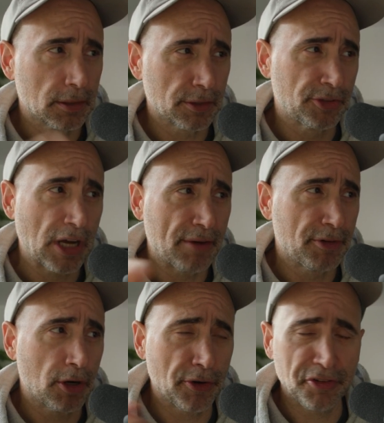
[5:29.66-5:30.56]

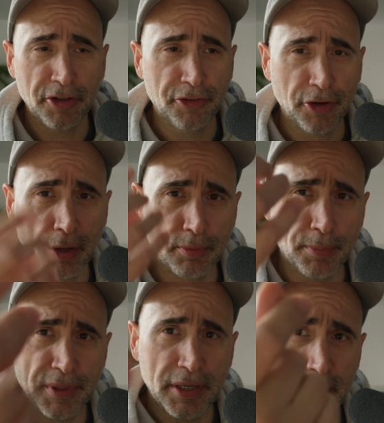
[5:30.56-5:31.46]
Java or C sharp will
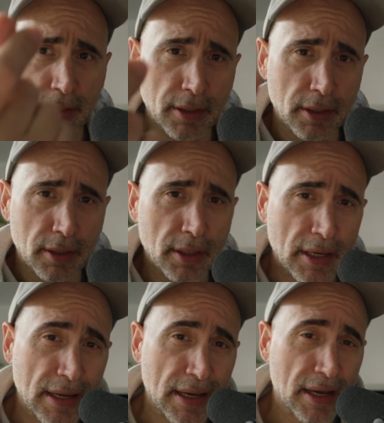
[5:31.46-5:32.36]
be
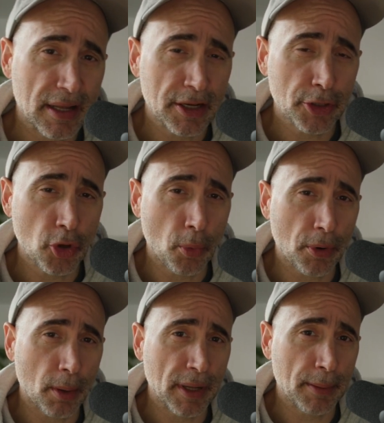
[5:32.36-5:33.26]
no
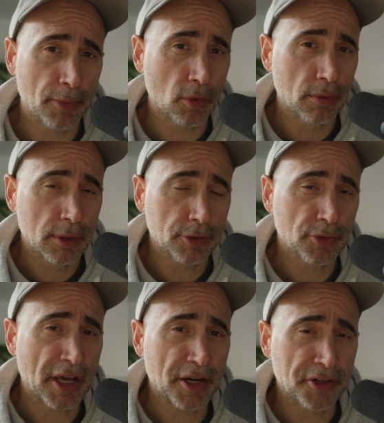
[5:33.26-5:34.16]
problemo.
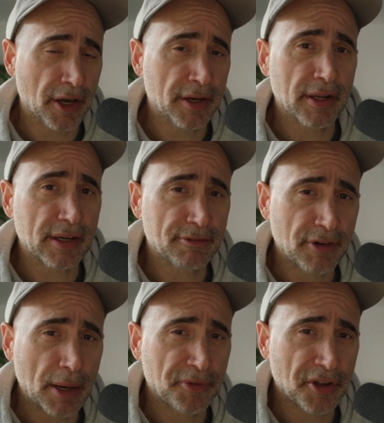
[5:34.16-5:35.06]
You'll get it done in like
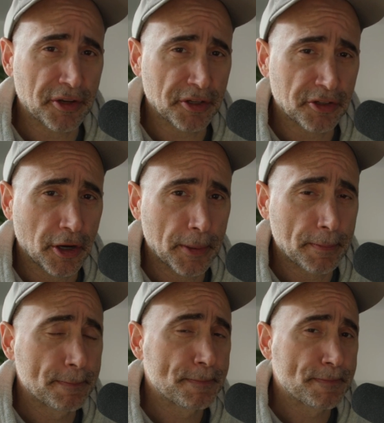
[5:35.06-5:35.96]
5% of the time.
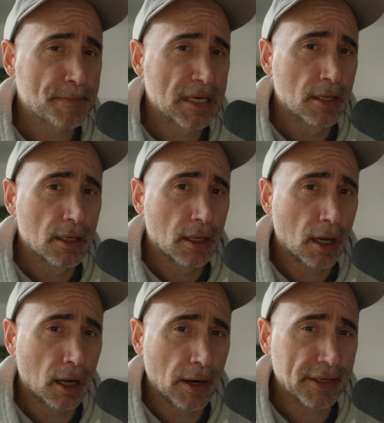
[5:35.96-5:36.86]

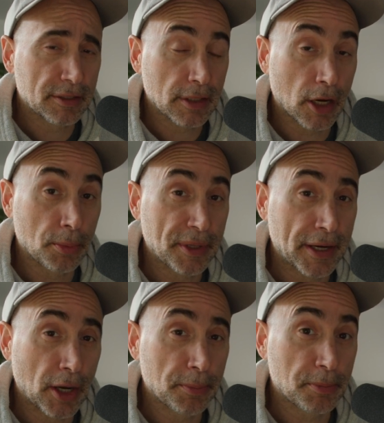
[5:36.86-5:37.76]
All right. I hope
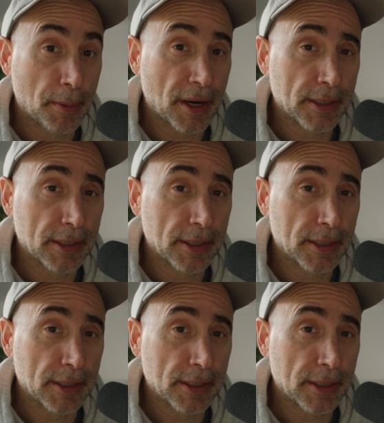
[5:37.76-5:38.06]
that helps. Bye